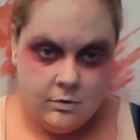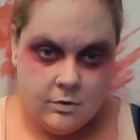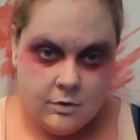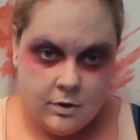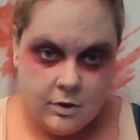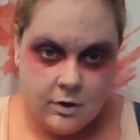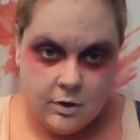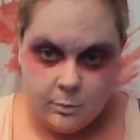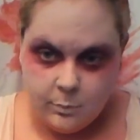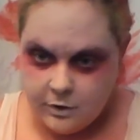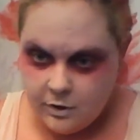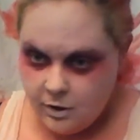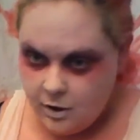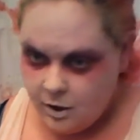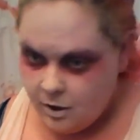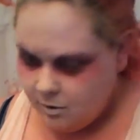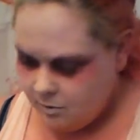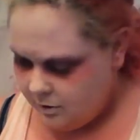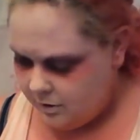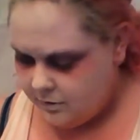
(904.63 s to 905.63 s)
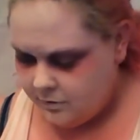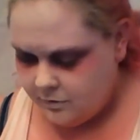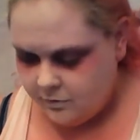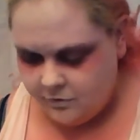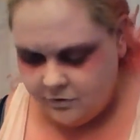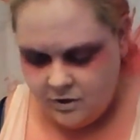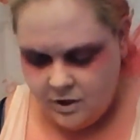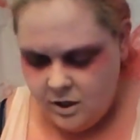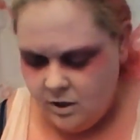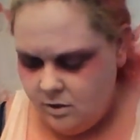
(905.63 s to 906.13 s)
There we go. And you
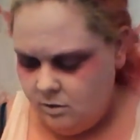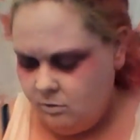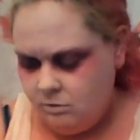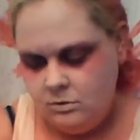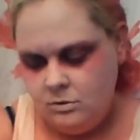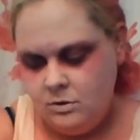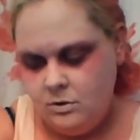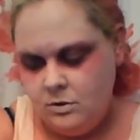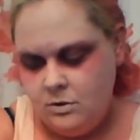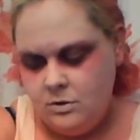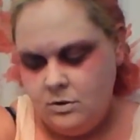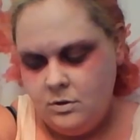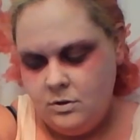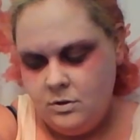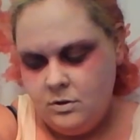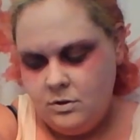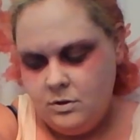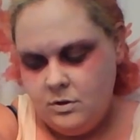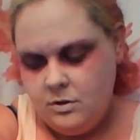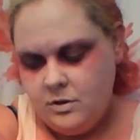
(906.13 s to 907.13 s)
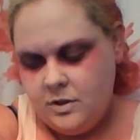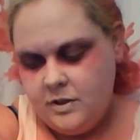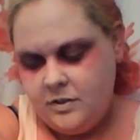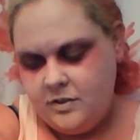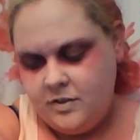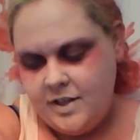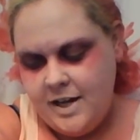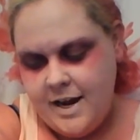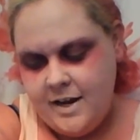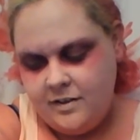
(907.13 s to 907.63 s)
see, this
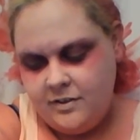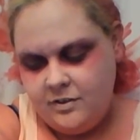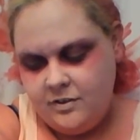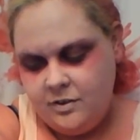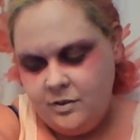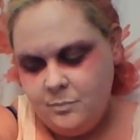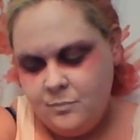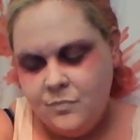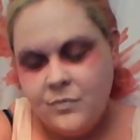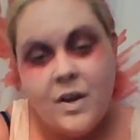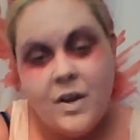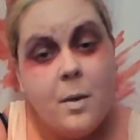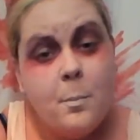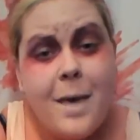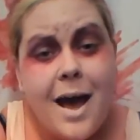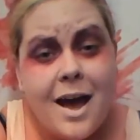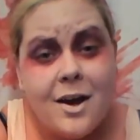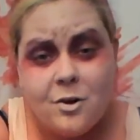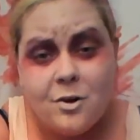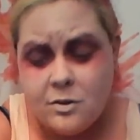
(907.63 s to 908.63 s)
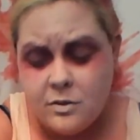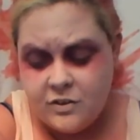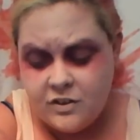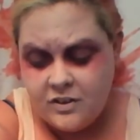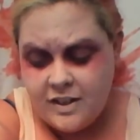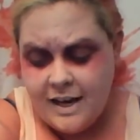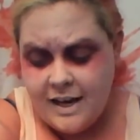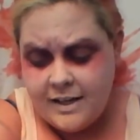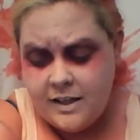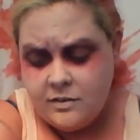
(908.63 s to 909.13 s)
takes a matter of
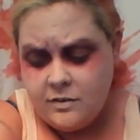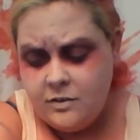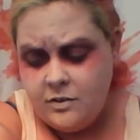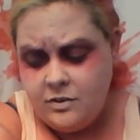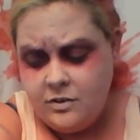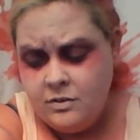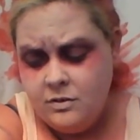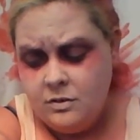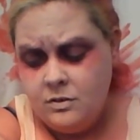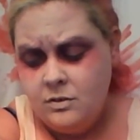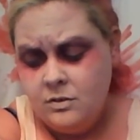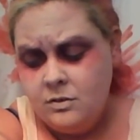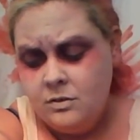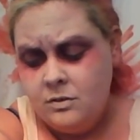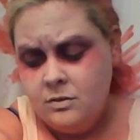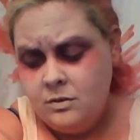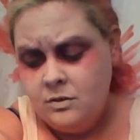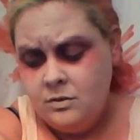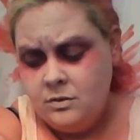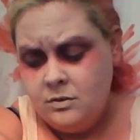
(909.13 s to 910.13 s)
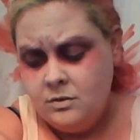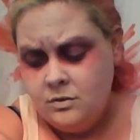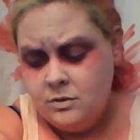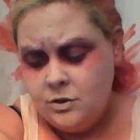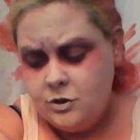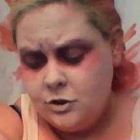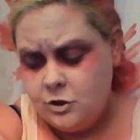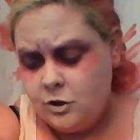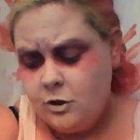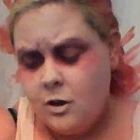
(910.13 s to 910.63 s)
seconds.
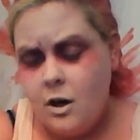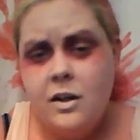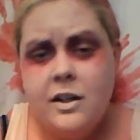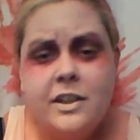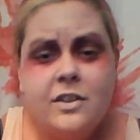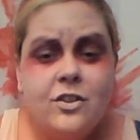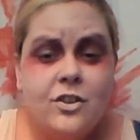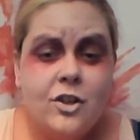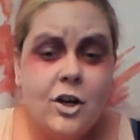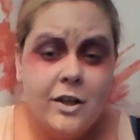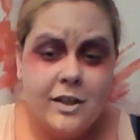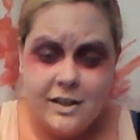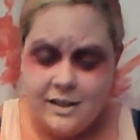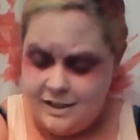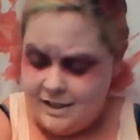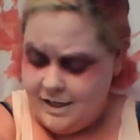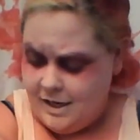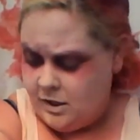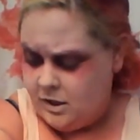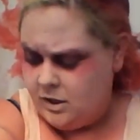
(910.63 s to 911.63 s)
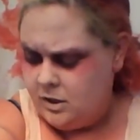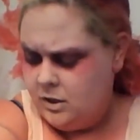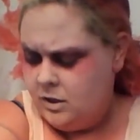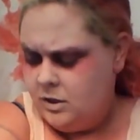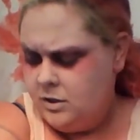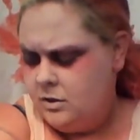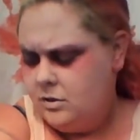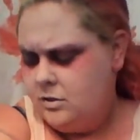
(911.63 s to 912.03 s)
You're already starting to get a